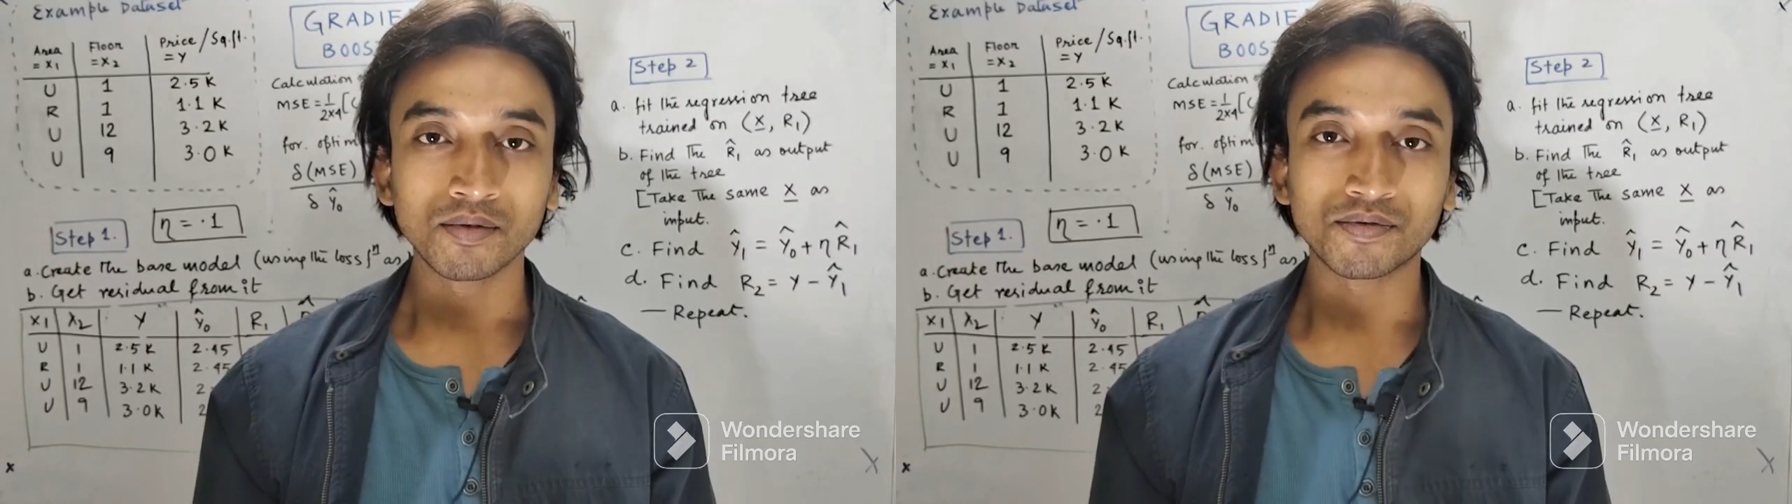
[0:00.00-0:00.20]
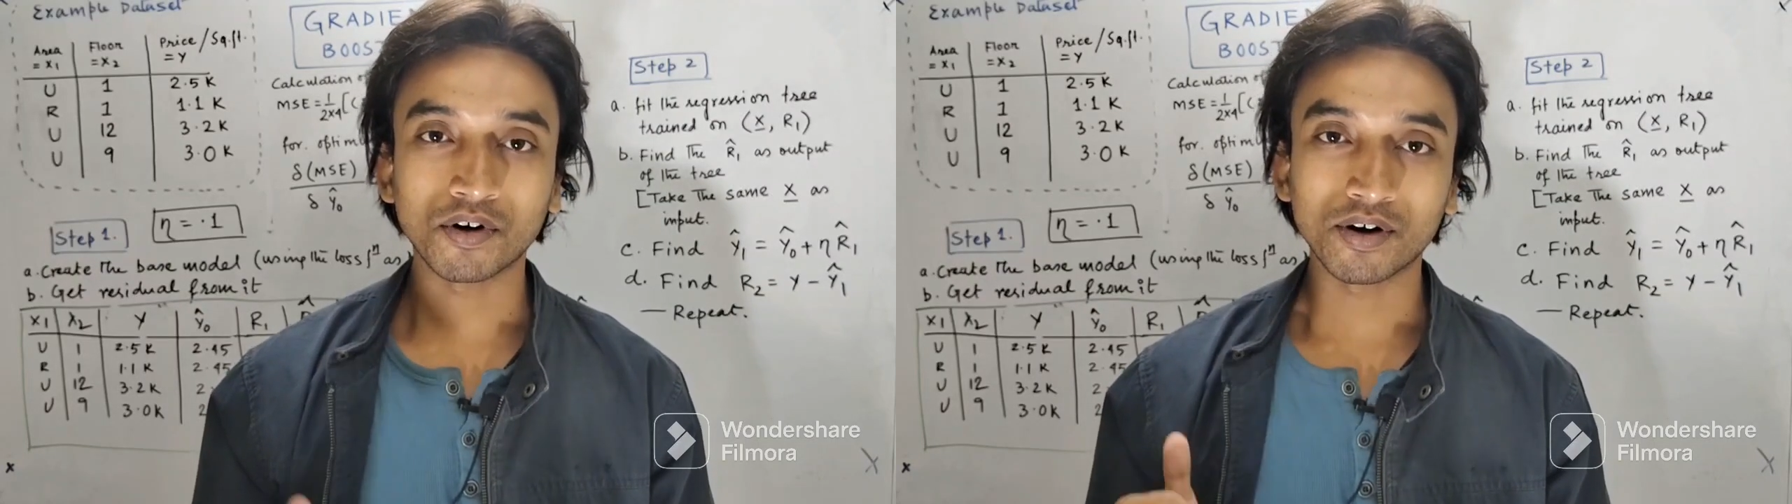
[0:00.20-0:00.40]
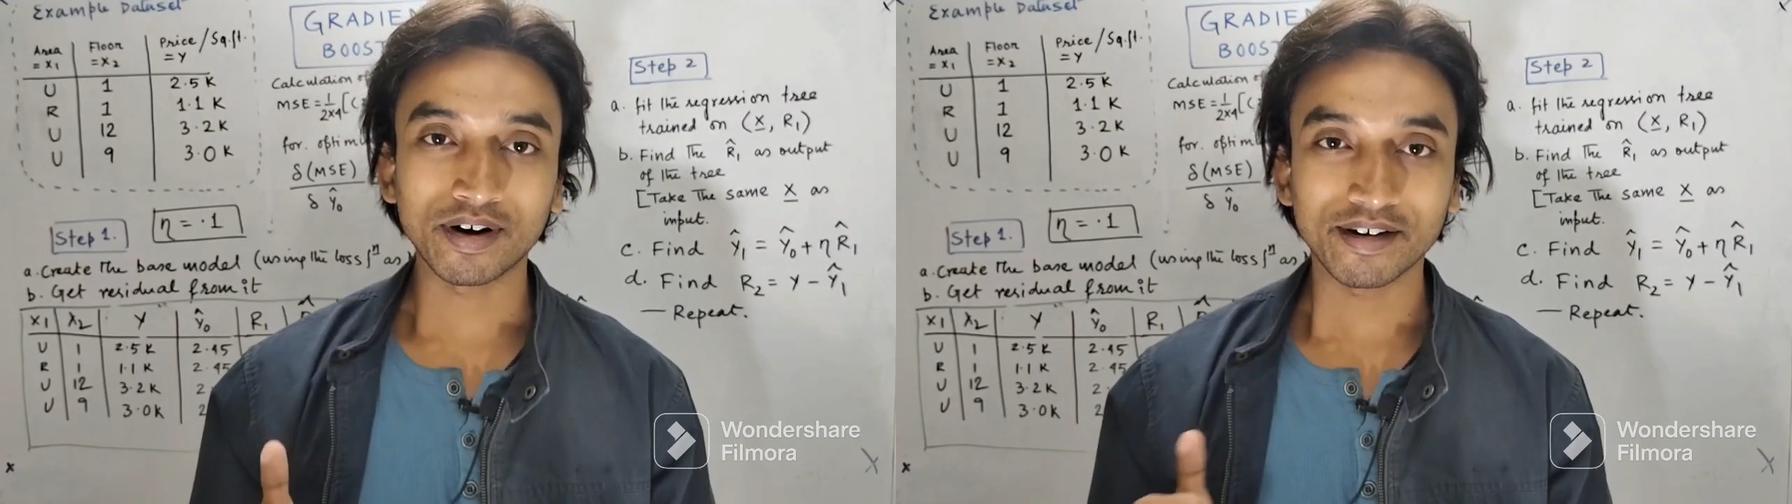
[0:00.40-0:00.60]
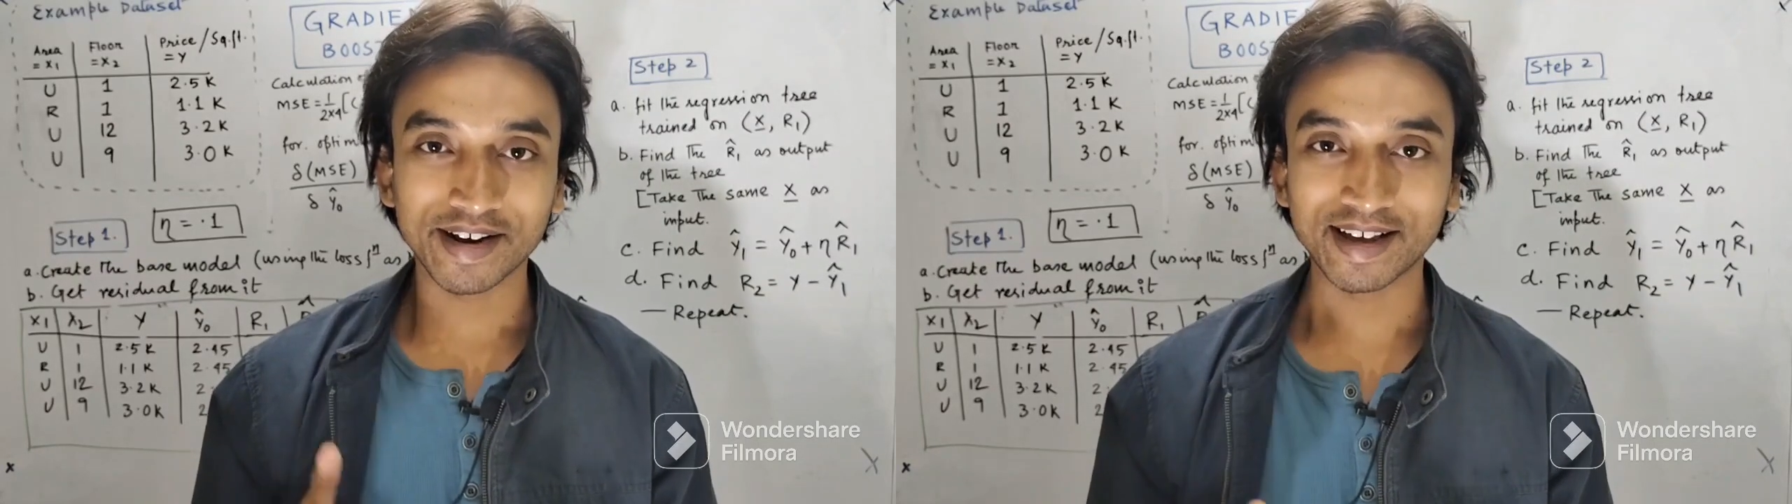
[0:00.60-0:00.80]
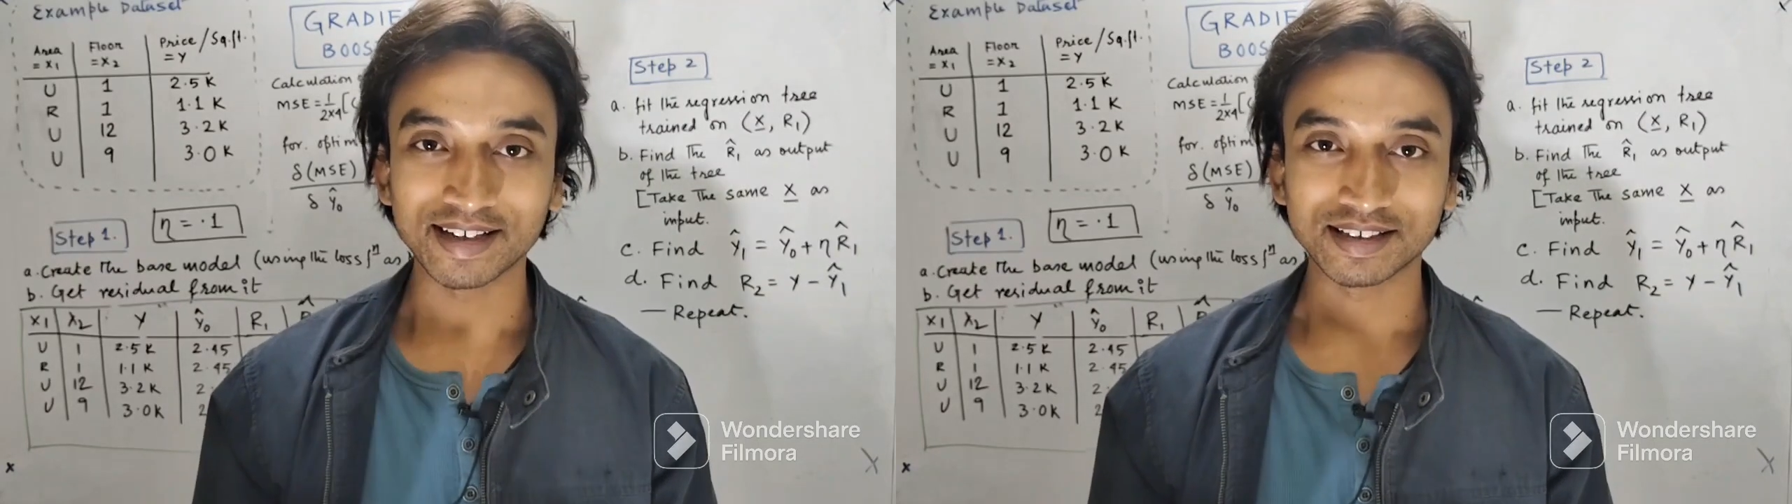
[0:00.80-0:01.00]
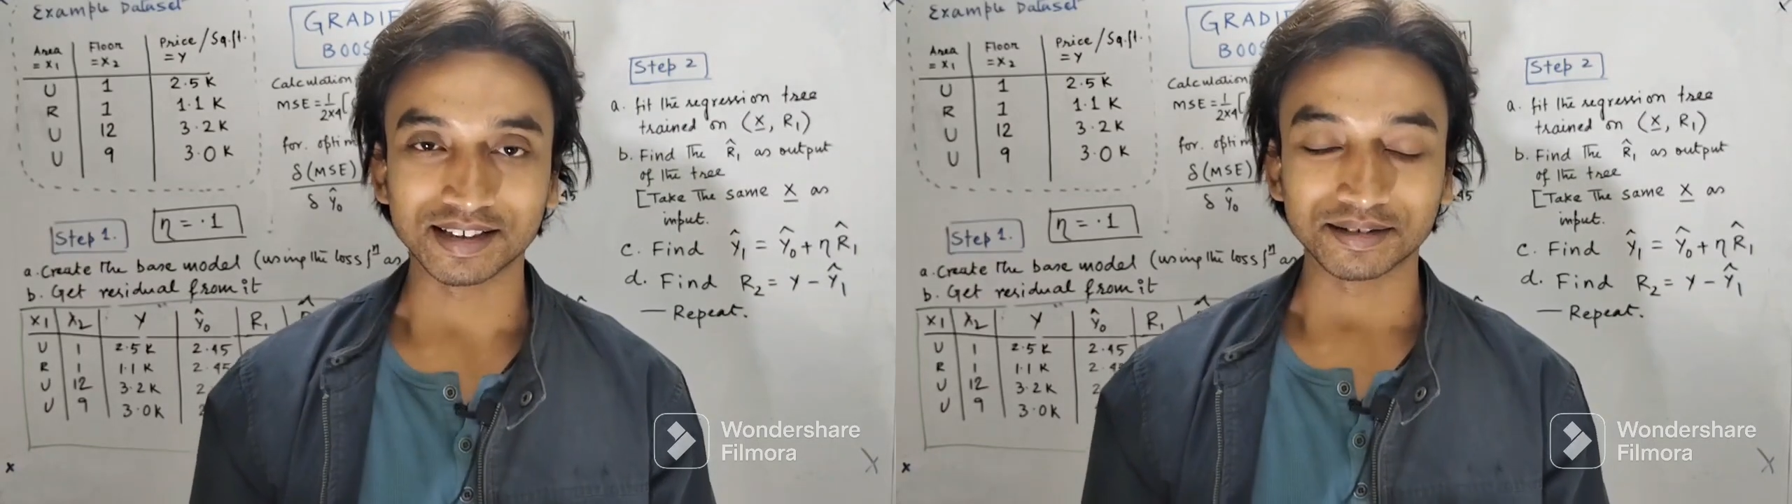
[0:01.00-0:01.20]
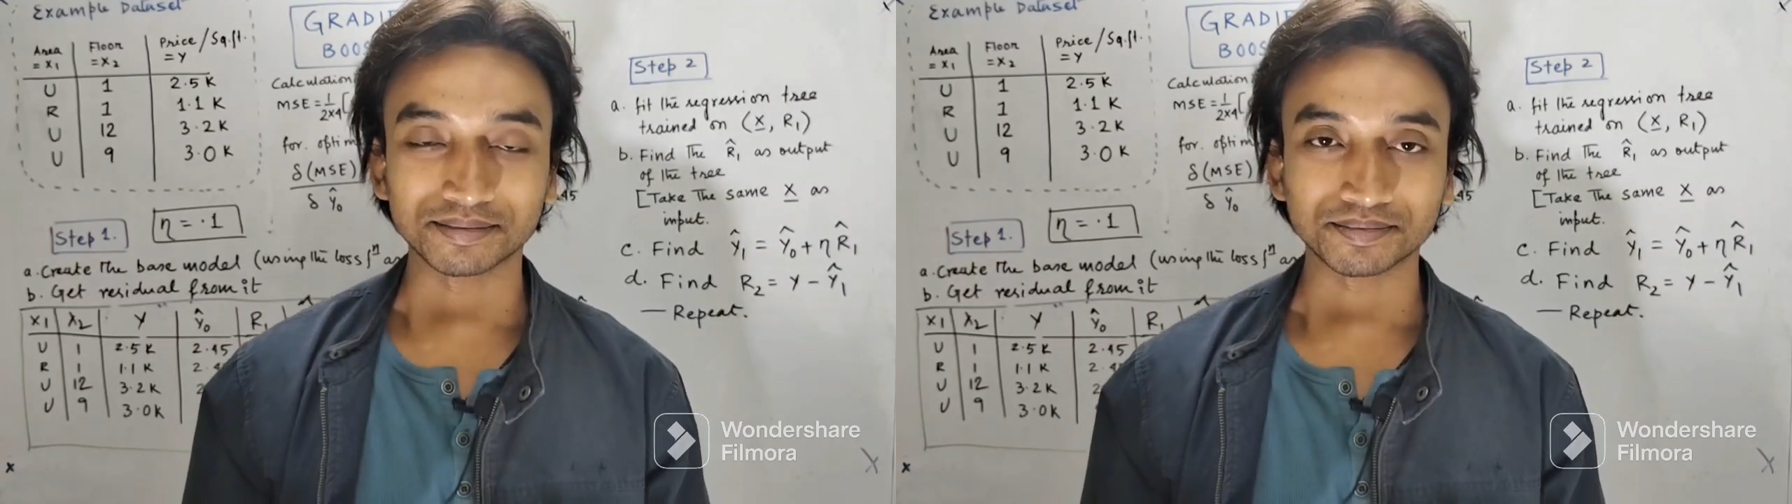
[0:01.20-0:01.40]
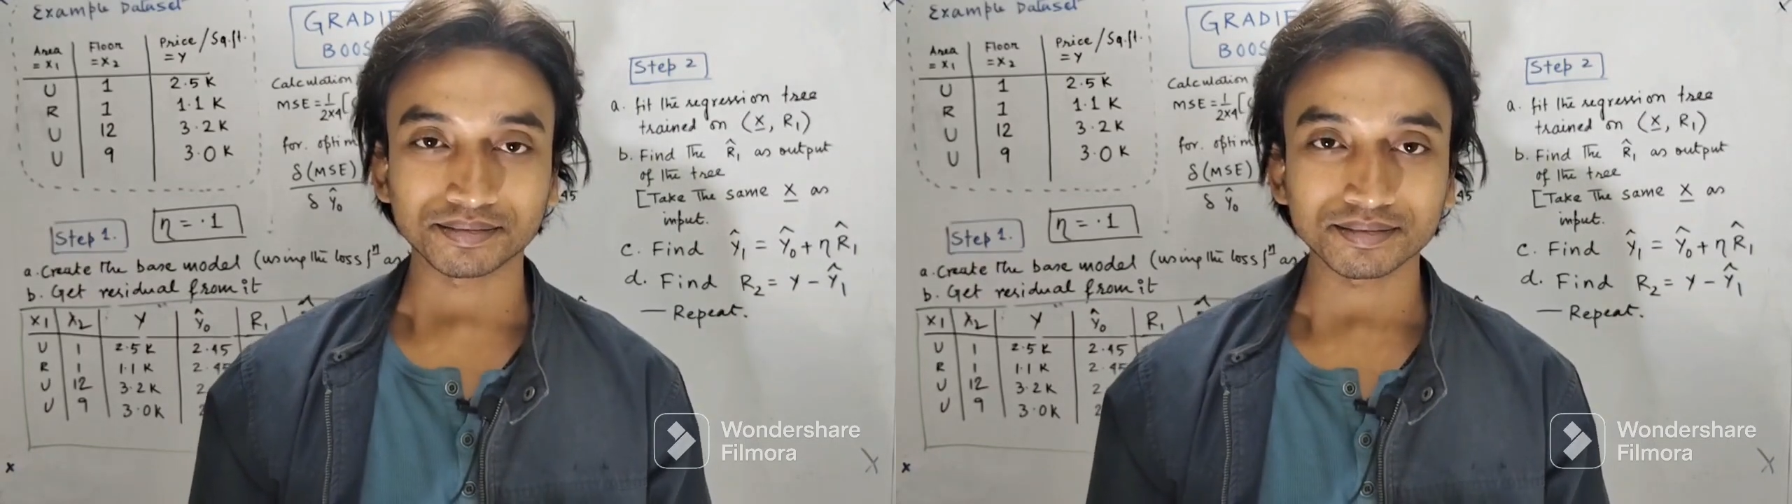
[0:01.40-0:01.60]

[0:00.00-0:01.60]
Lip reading: for regression.